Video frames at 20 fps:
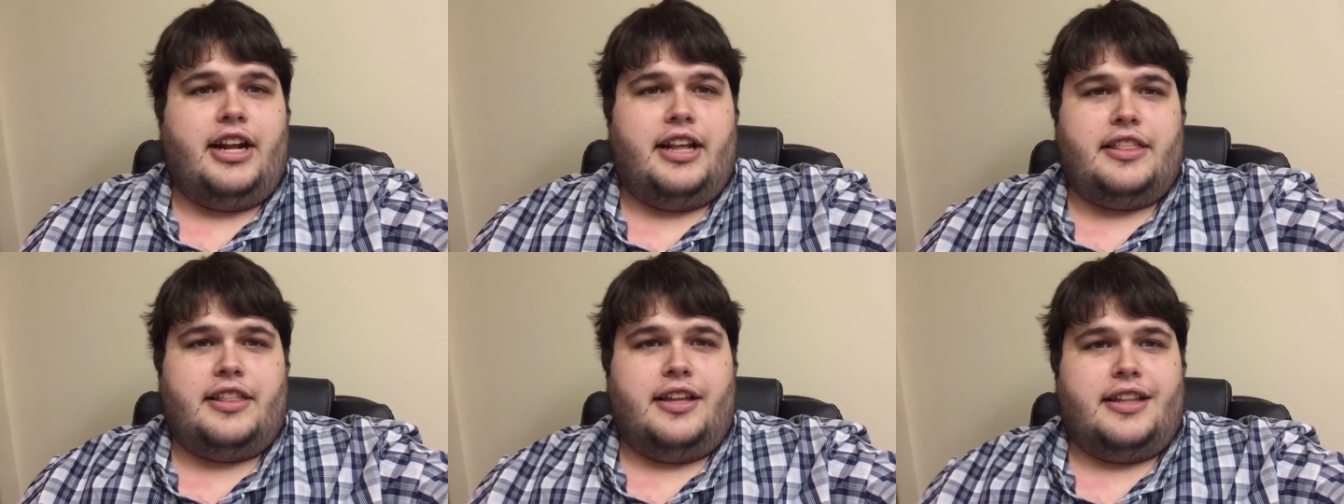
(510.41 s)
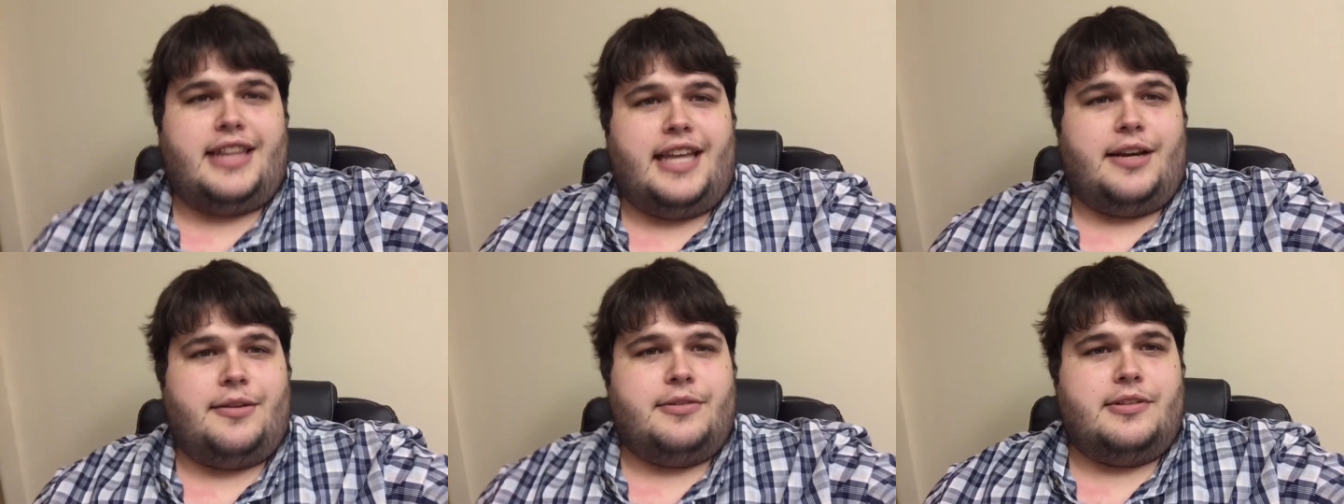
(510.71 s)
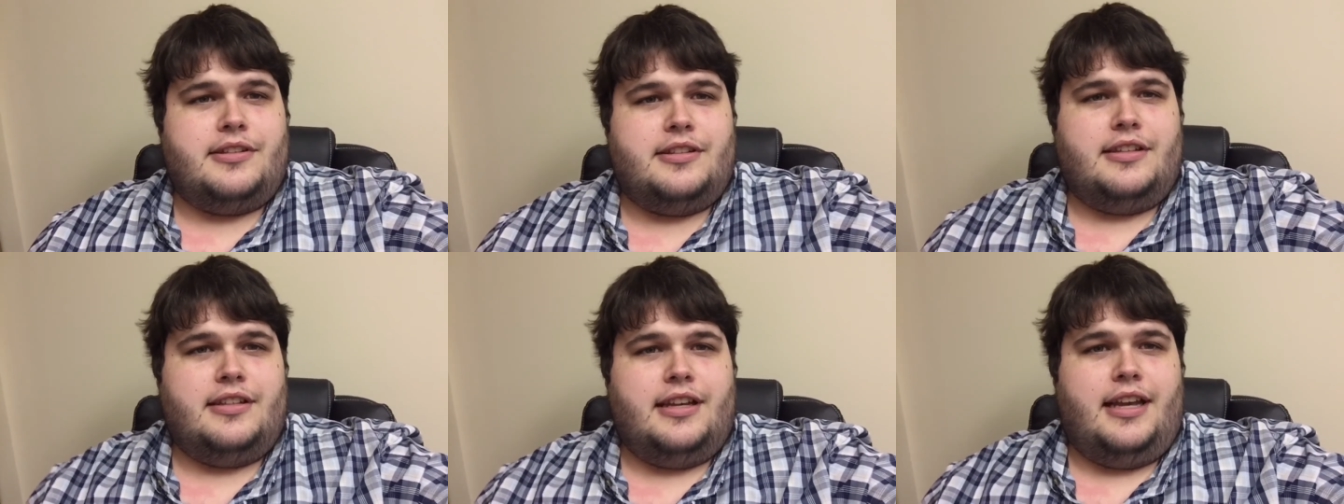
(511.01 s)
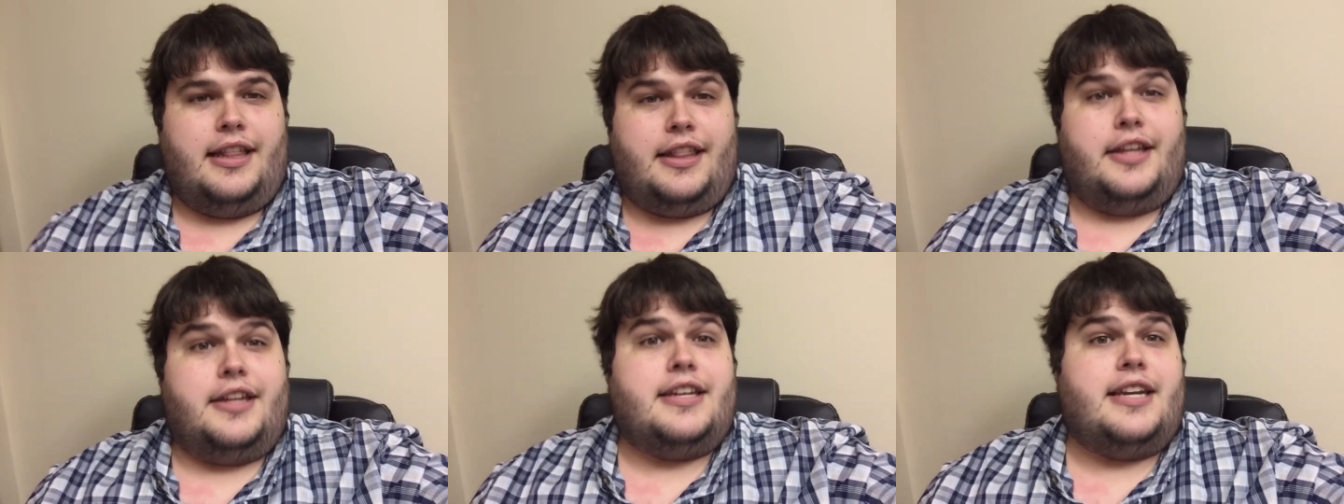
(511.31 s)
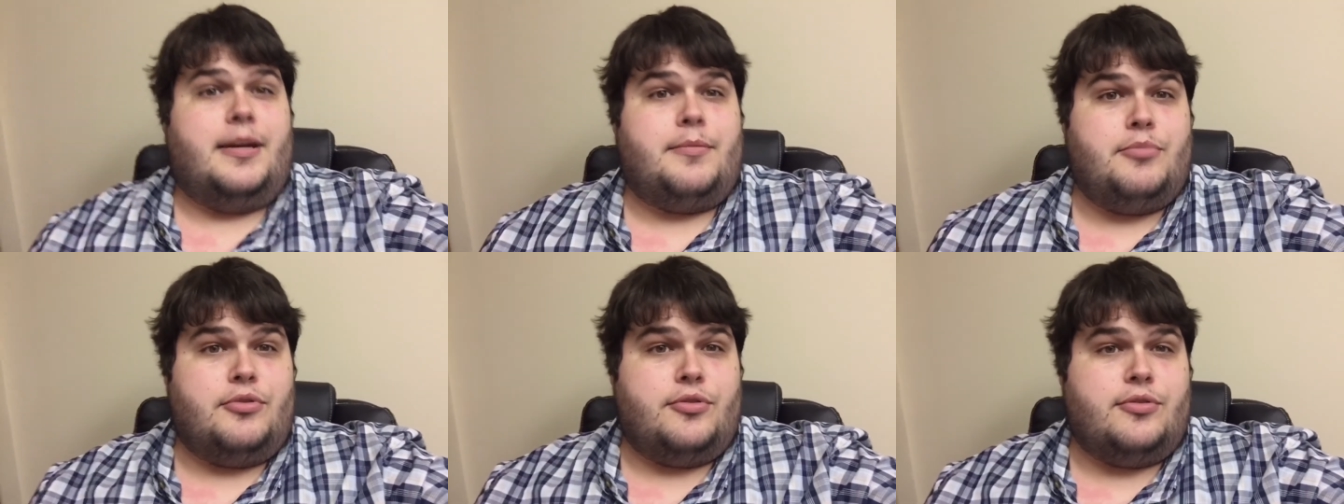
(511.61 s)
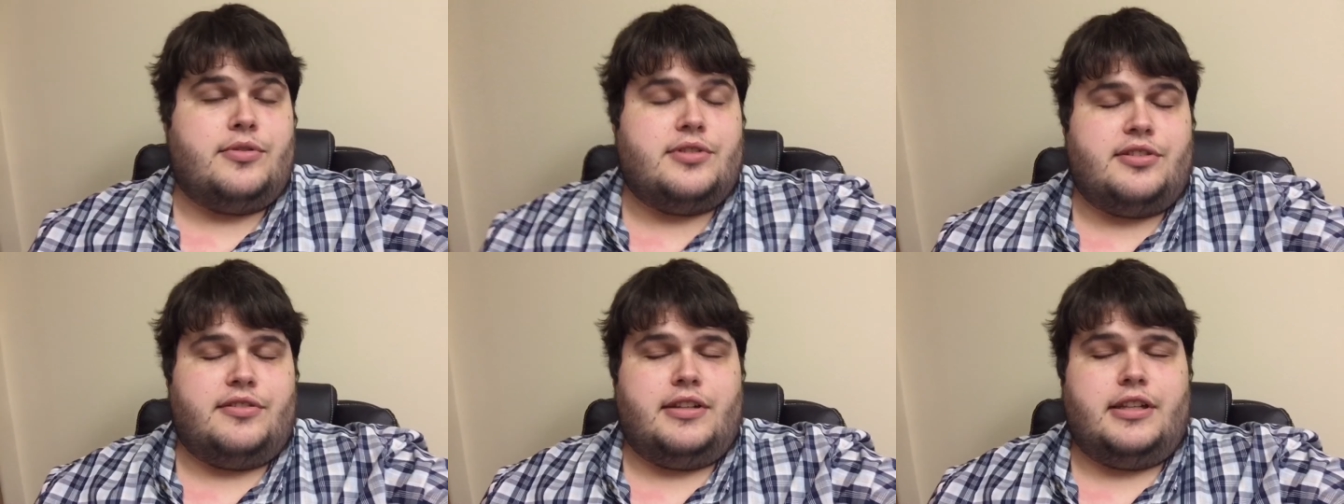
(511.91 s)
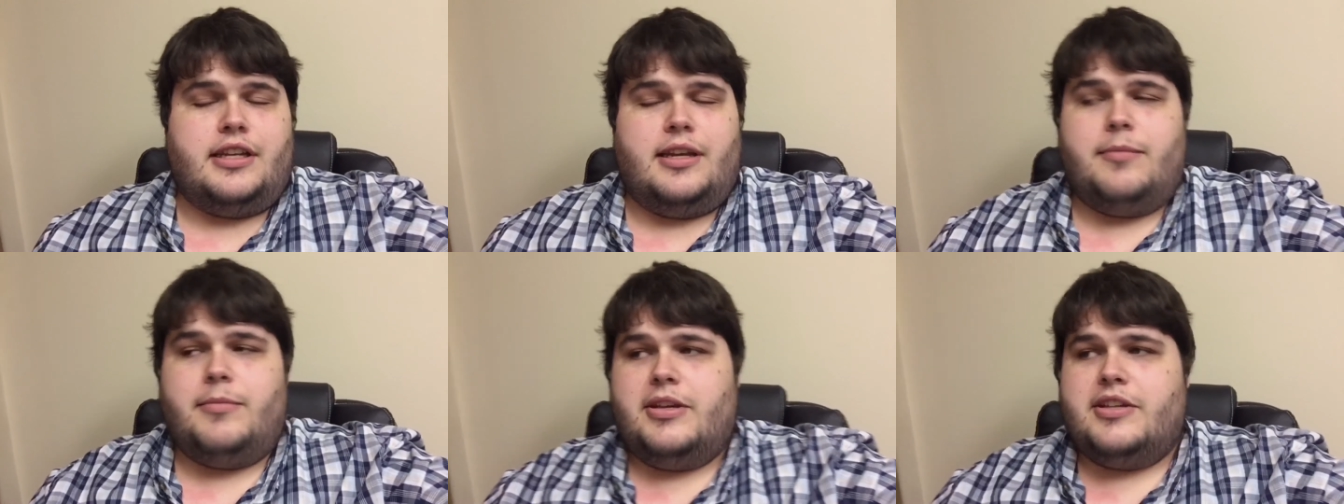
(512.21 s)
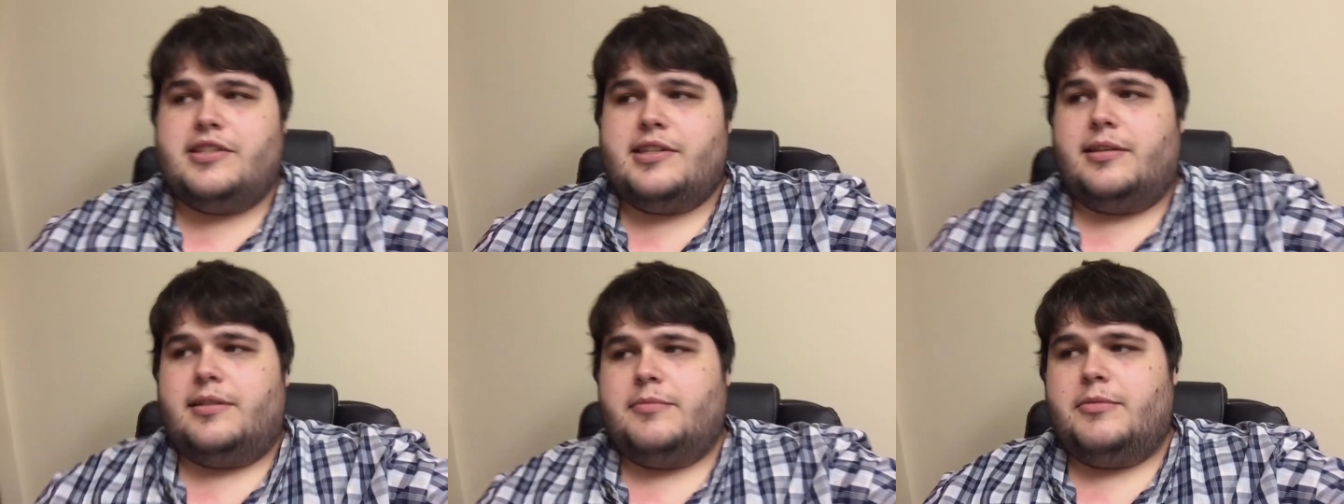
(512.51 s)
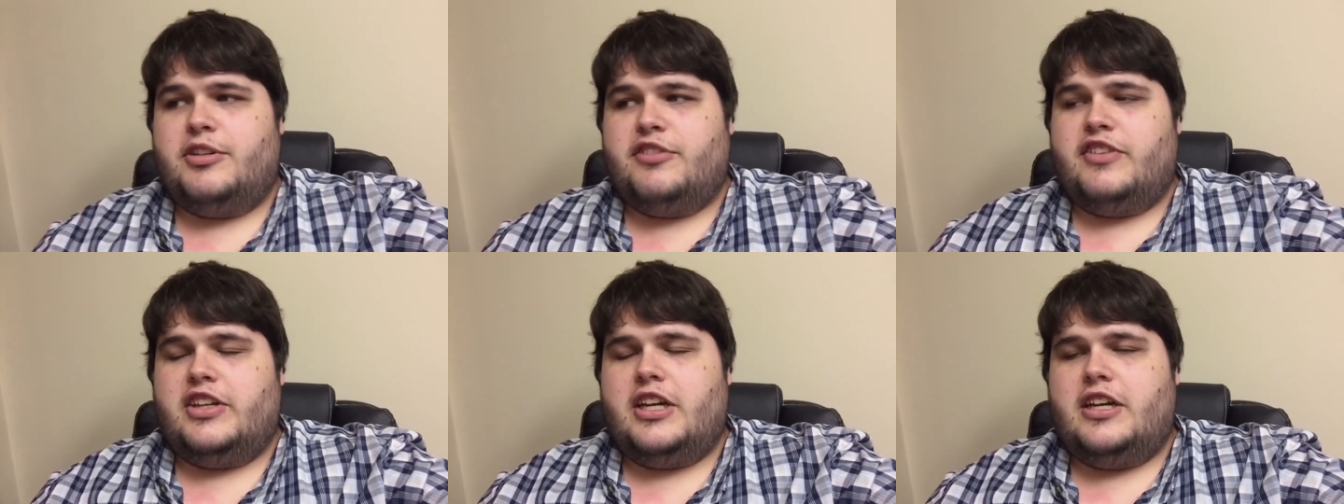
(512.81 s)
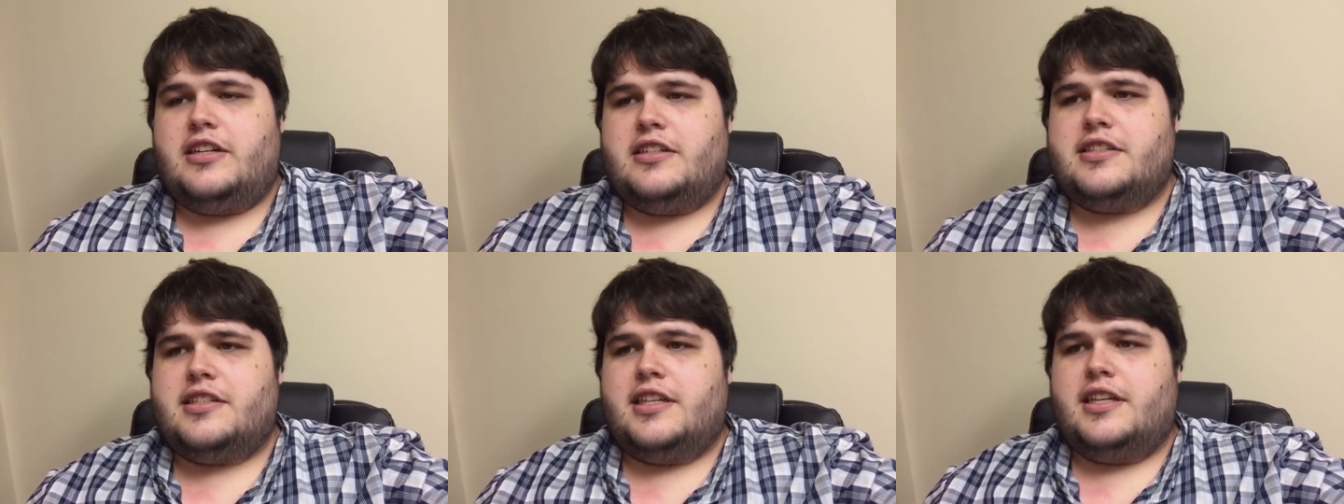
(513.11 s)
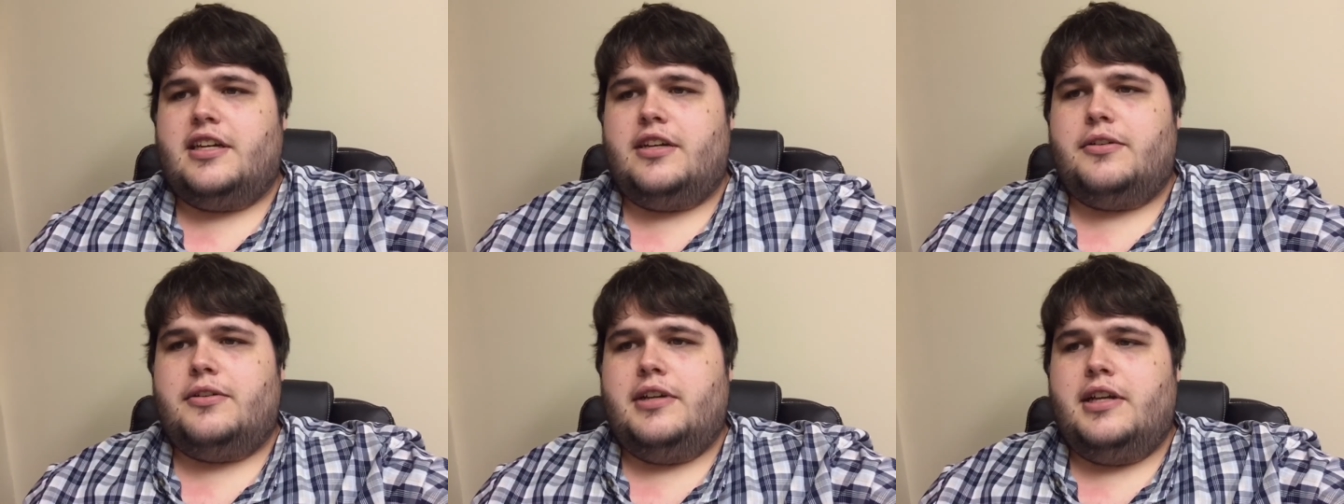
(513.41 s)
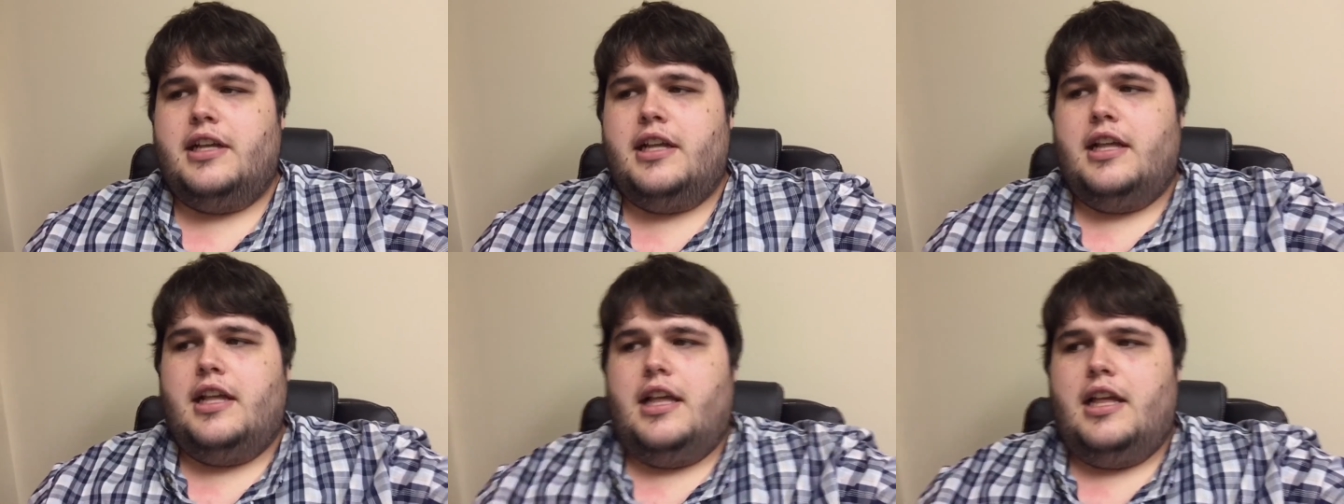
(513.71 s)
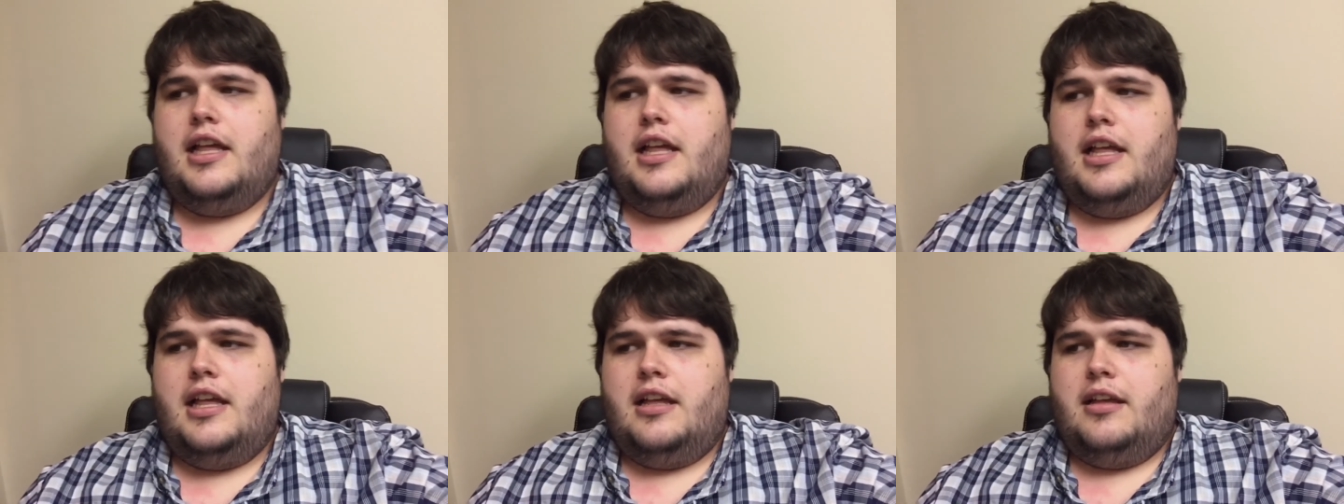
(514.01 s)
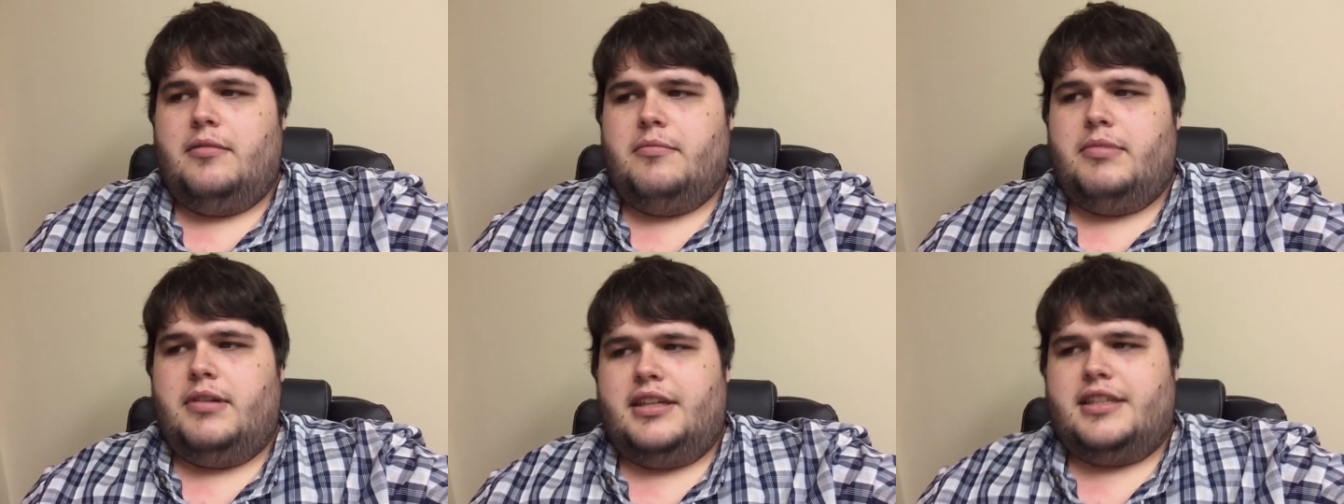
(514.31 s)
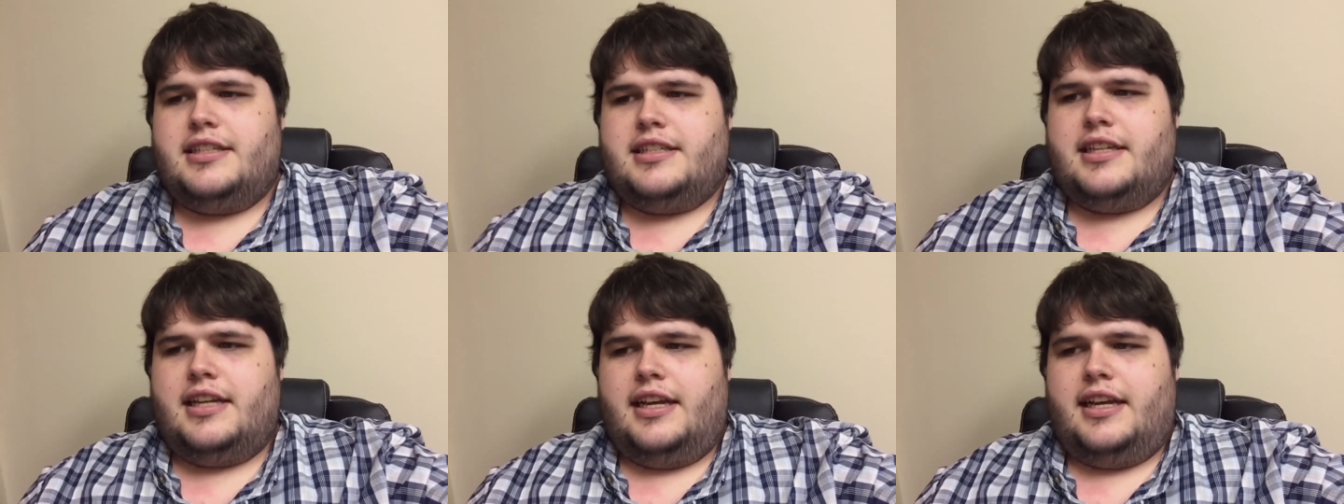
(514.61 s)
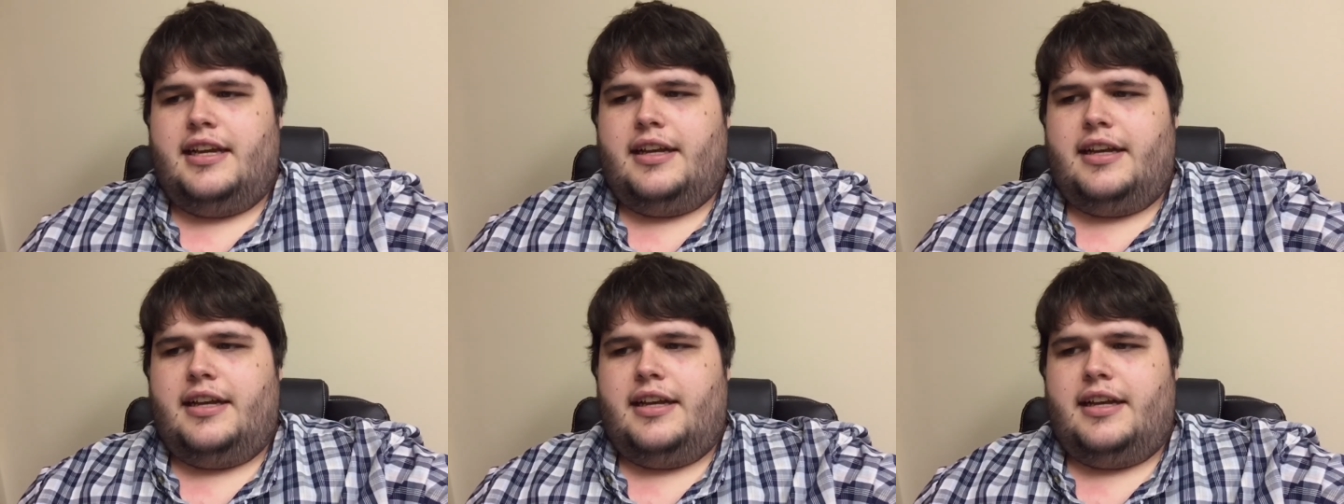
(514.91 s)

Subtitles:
I thought Deadpool was a really amusing movie also, but